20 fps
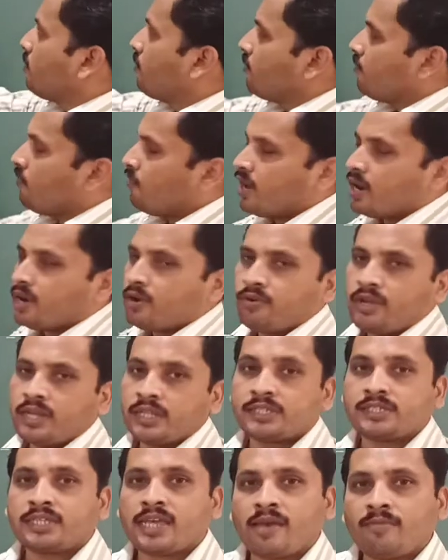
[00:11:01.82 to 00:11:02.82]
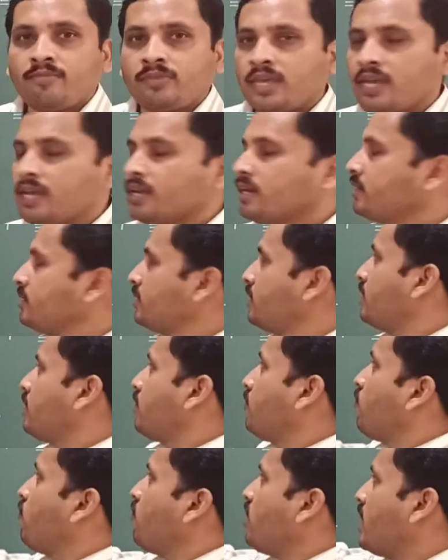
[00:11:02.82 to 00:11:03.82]
we are doing same thing.
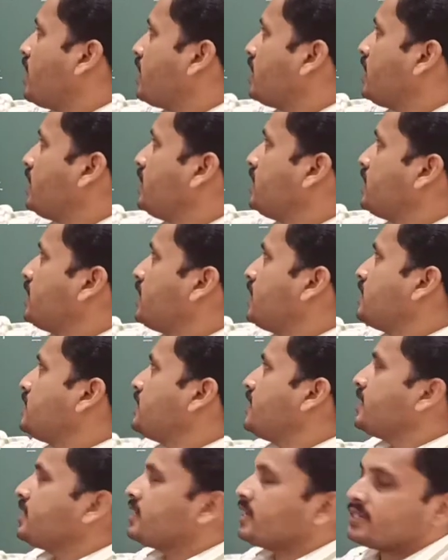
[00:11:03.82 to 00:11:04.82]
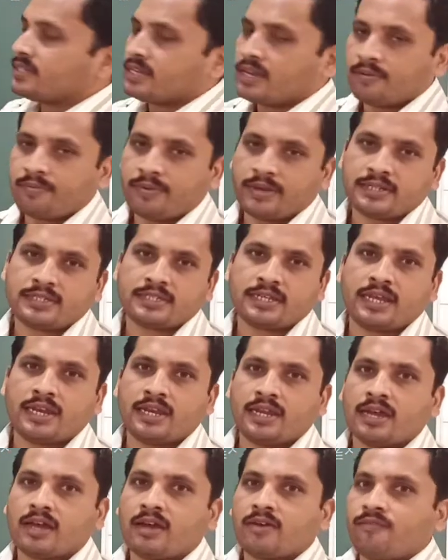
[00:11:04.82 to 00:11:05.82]
We are increasing the surface
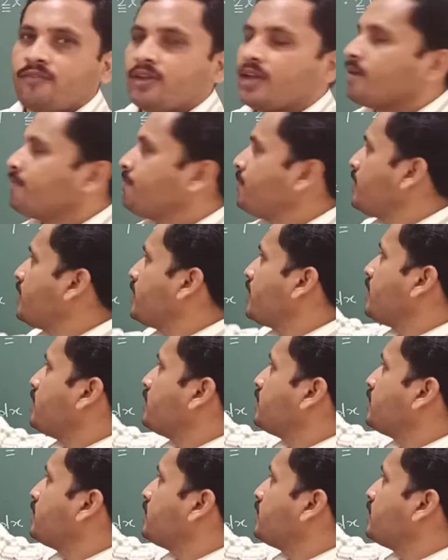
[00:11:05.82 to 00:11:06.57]
area. We are bringing